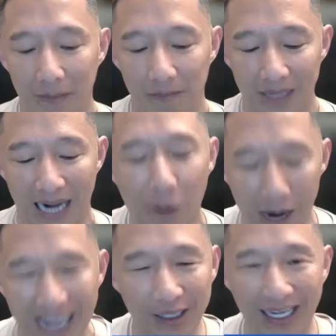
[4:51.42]
I will
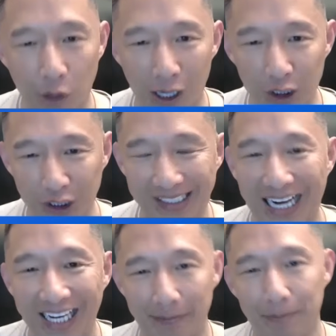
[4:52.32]
answer that question
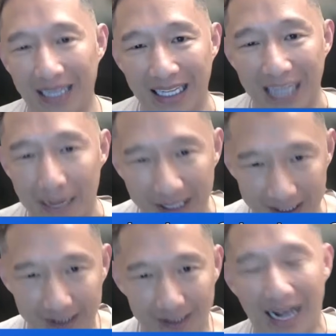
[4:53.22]
second, but let me
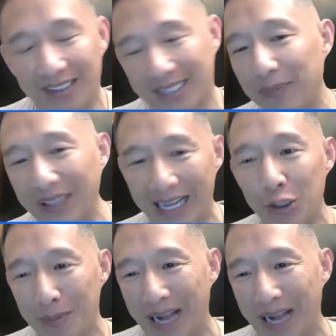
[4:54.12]
just, something came to me.